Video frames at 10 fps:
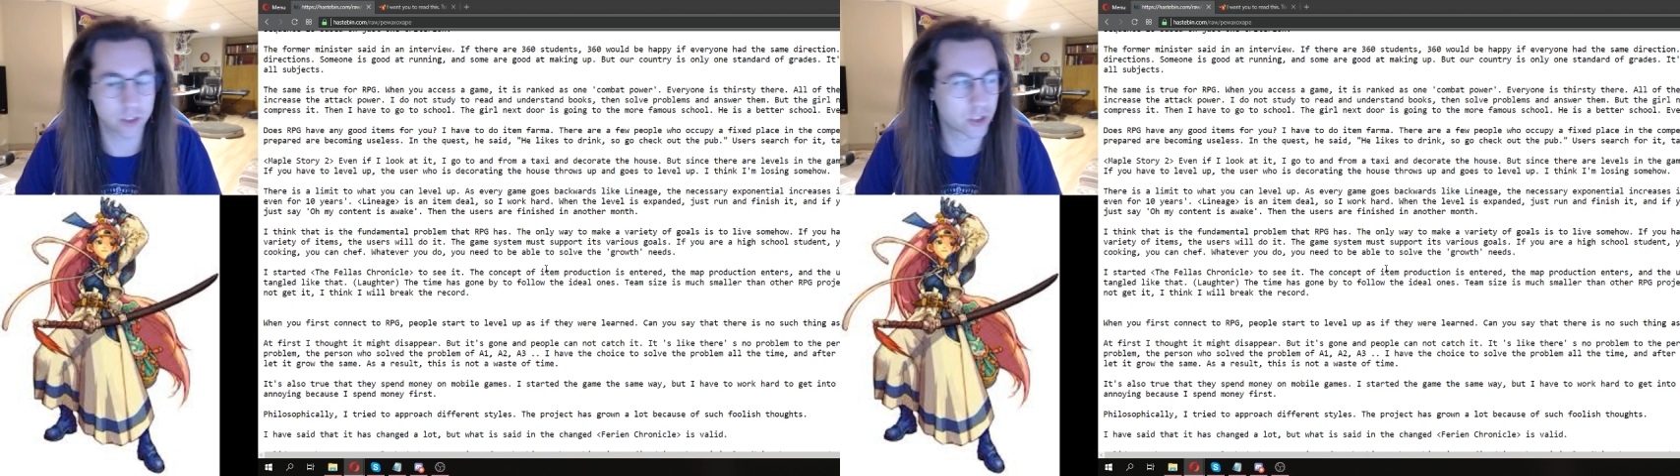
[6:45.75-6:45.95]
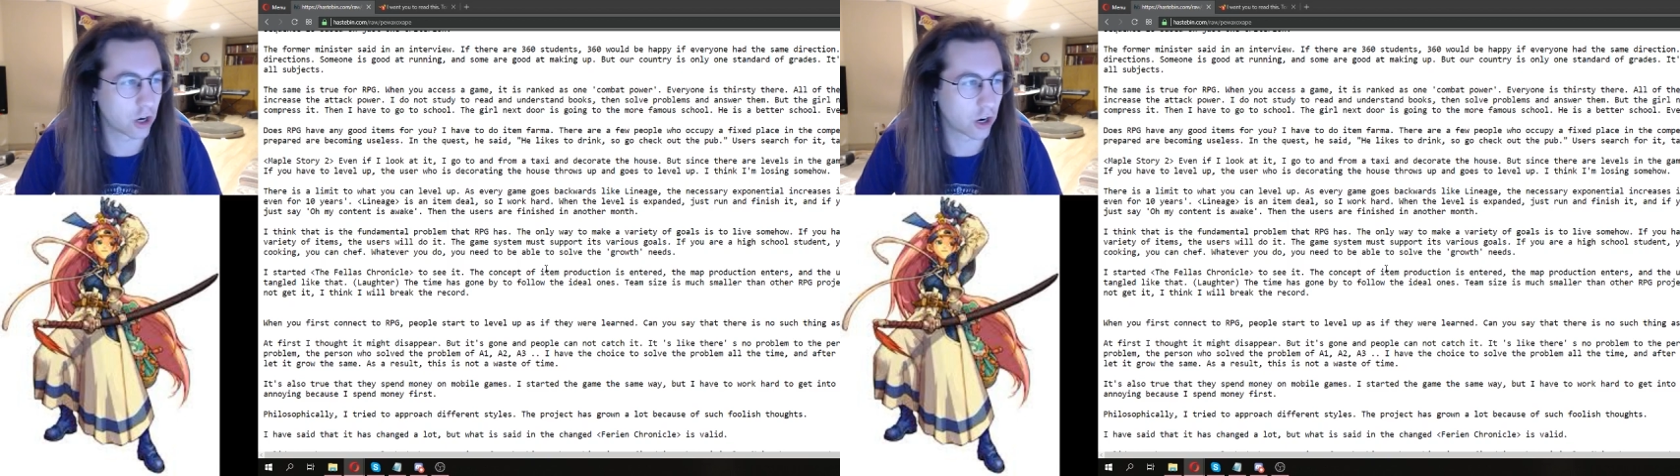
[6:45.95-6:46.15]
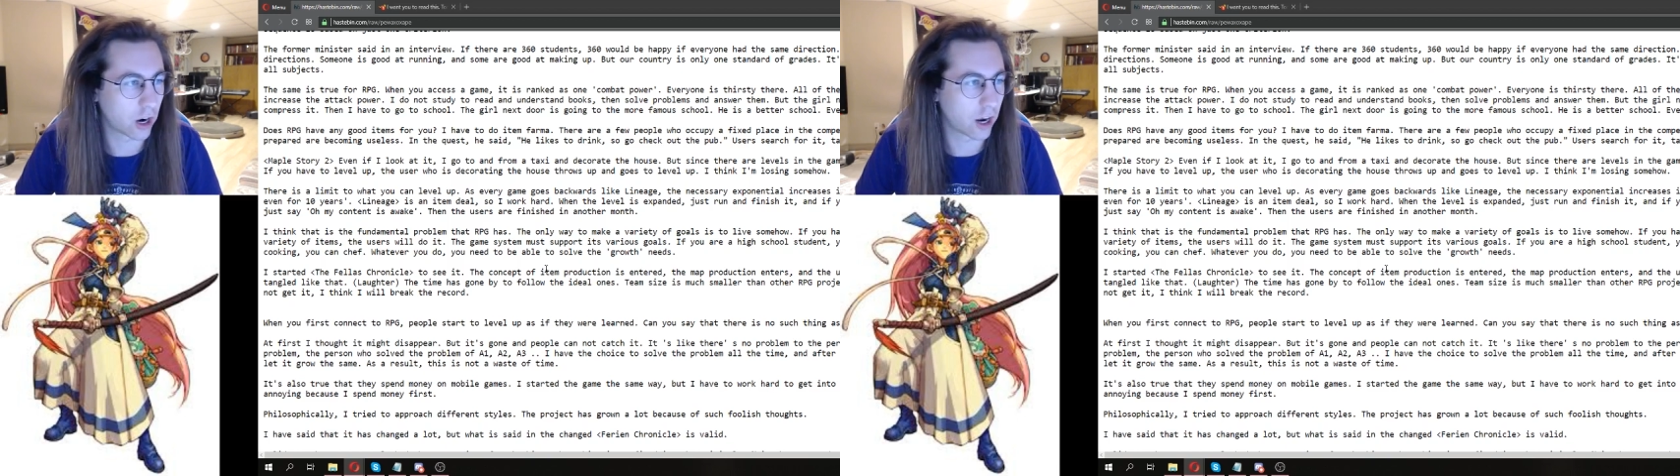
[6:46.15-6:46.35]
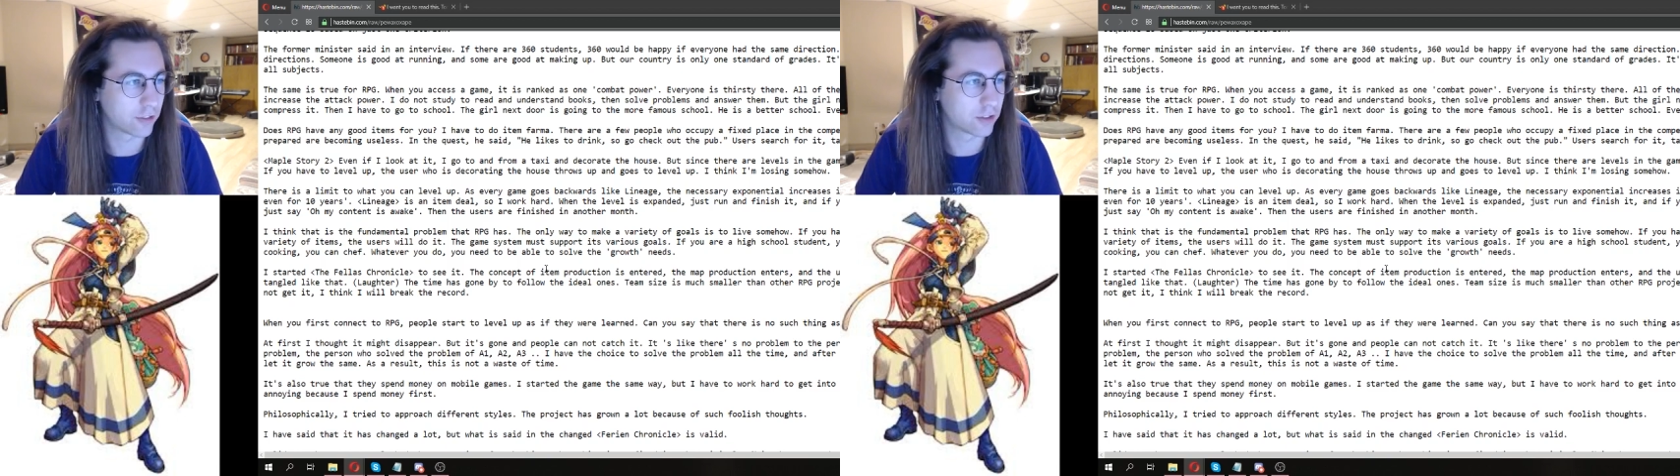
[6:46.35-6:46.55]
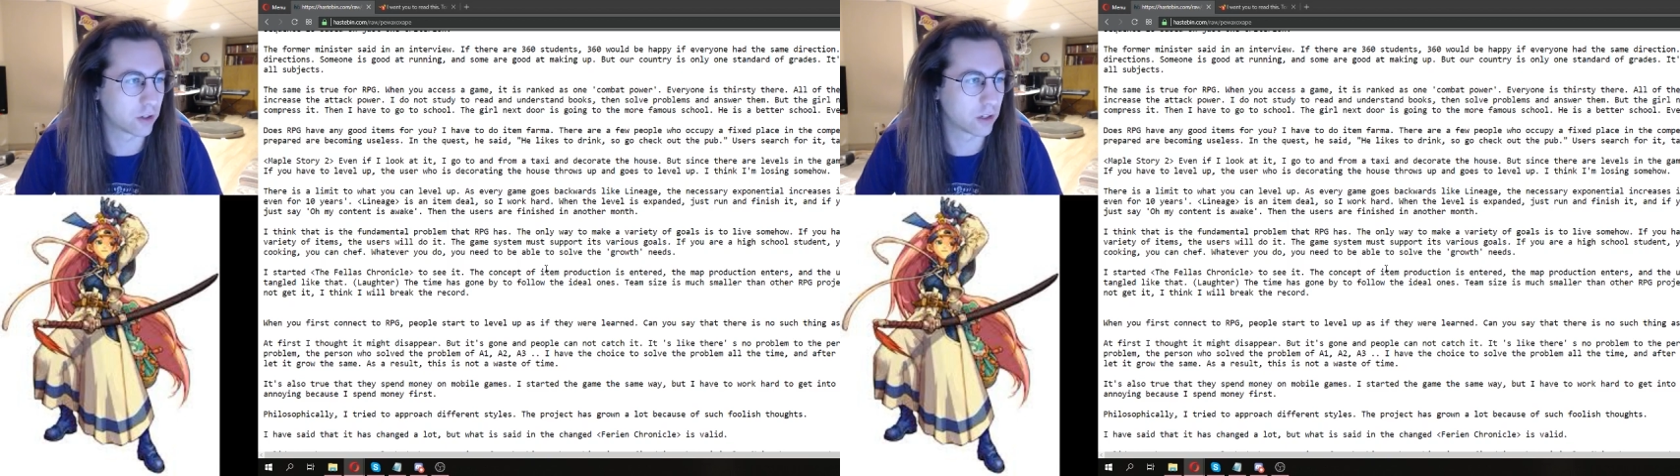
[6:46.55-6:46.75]

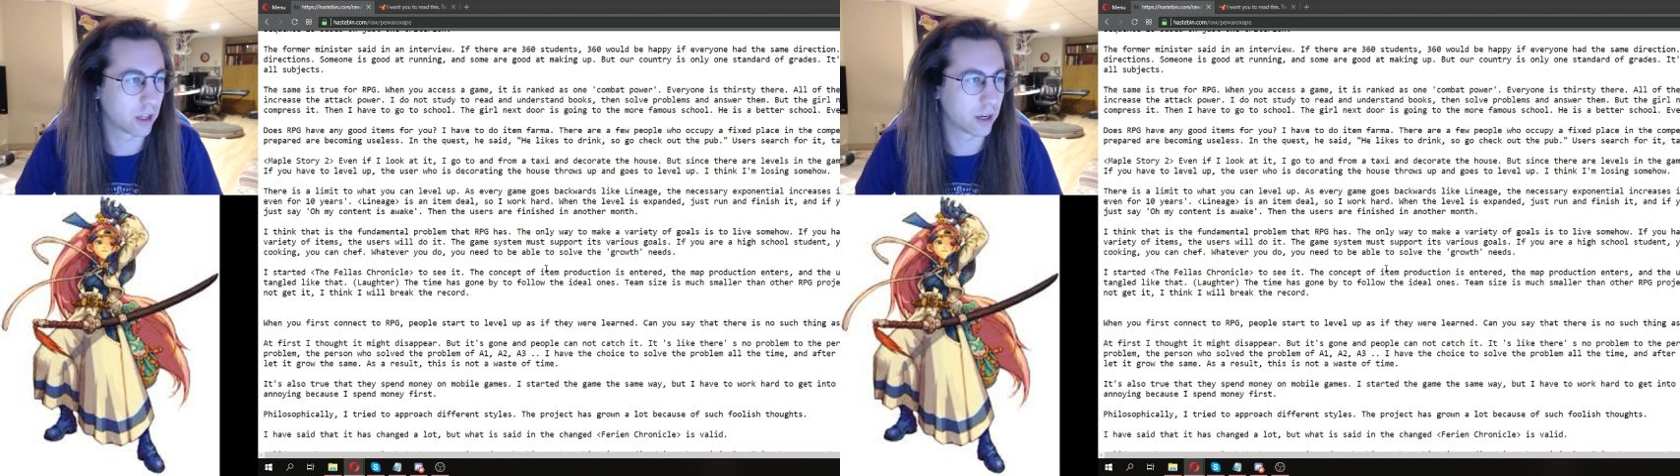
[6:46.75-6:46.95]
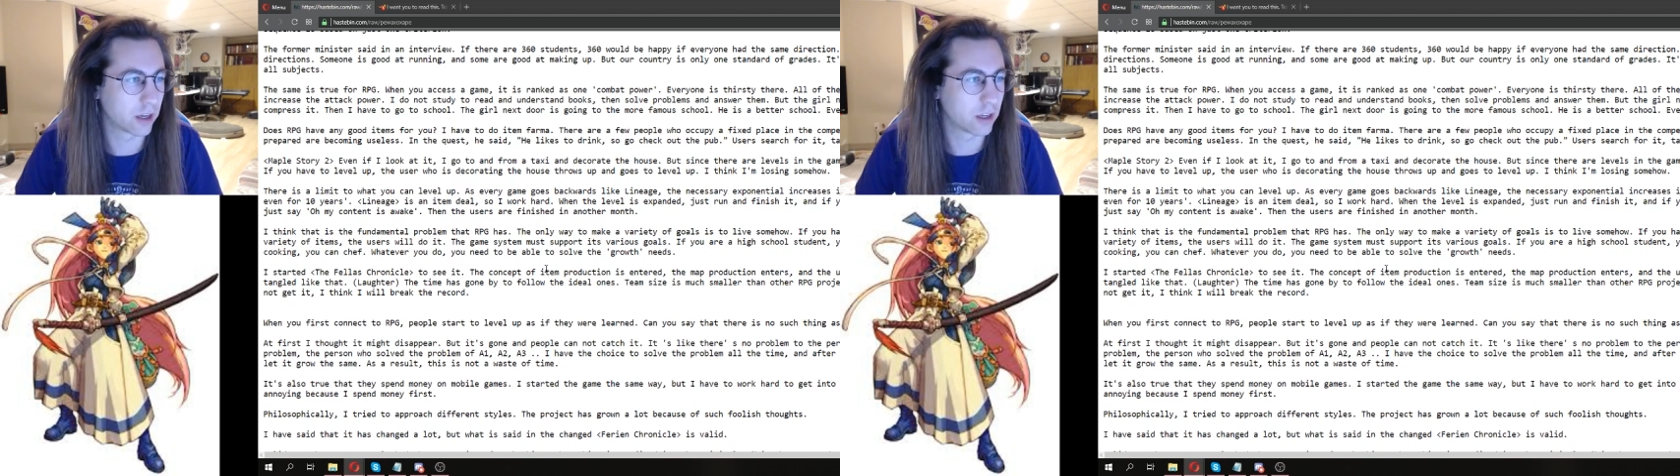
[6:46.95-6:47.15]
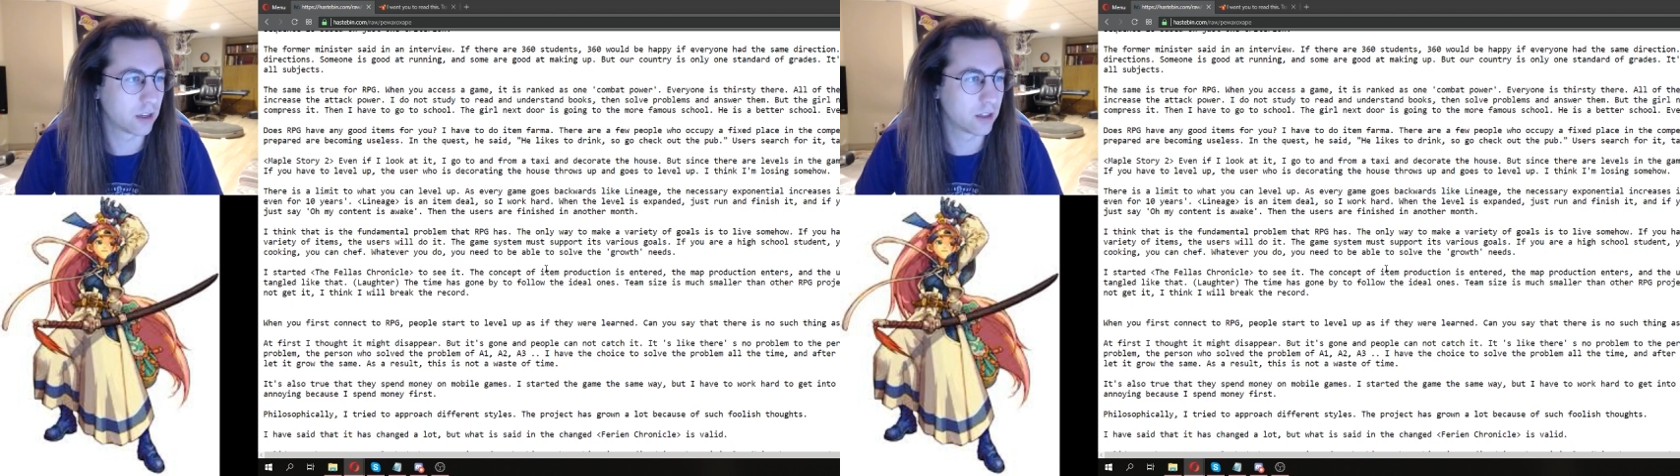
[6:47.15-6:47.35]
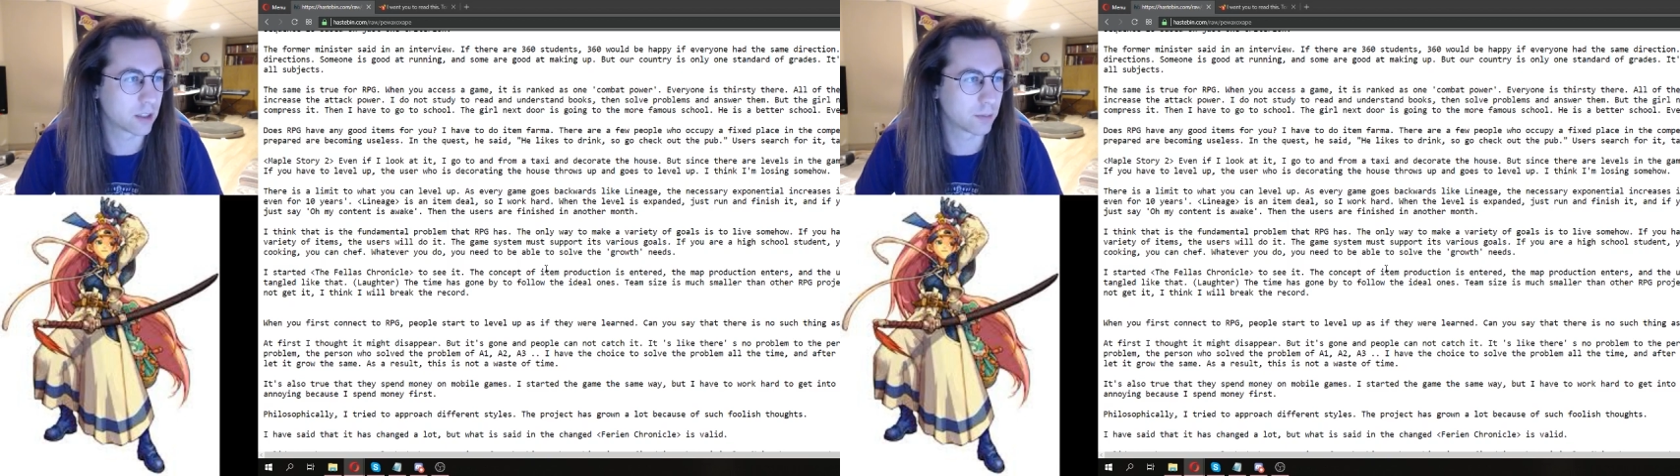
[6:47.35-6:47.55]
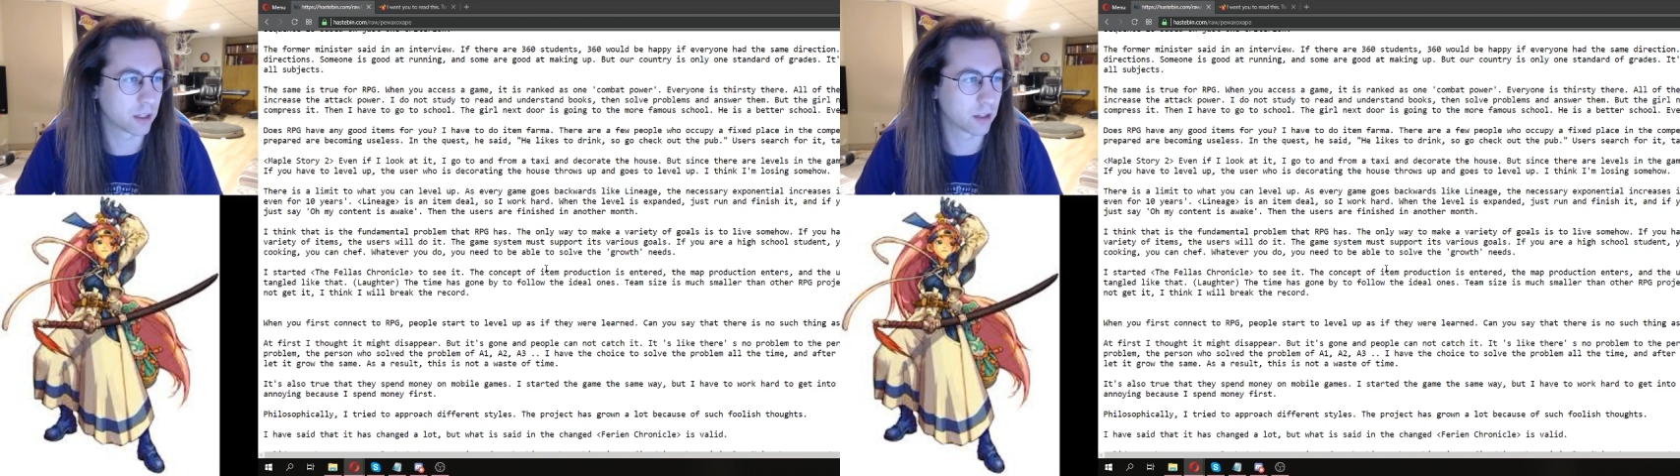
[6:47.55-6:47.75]
StarCraft or like
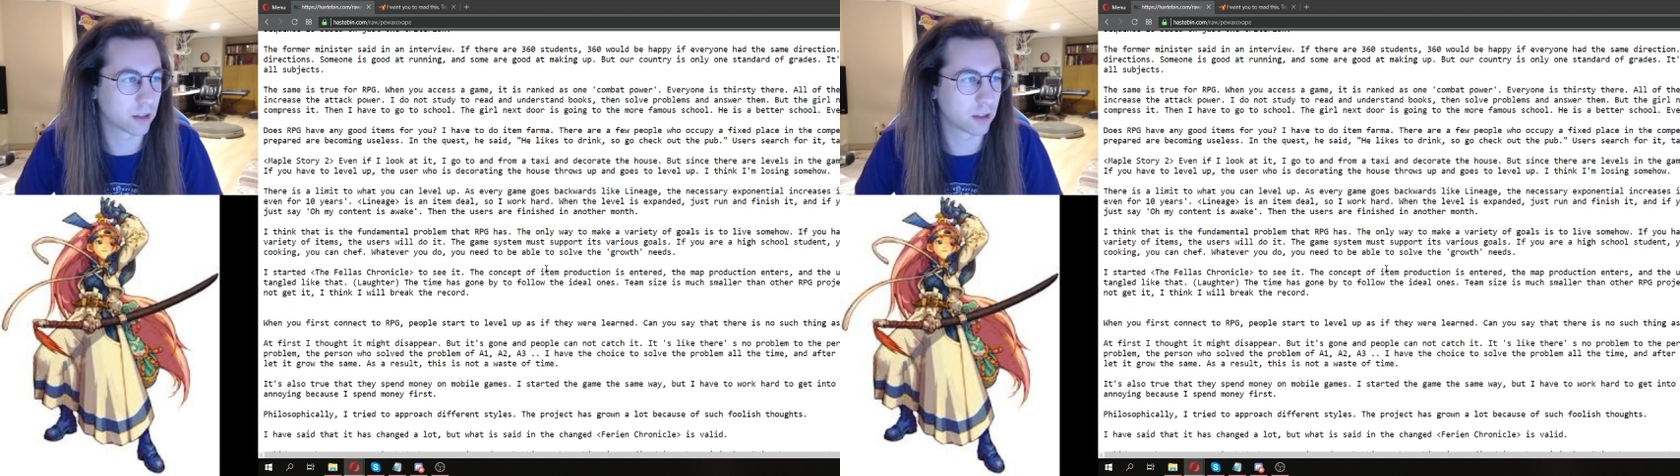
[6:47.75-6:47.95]
something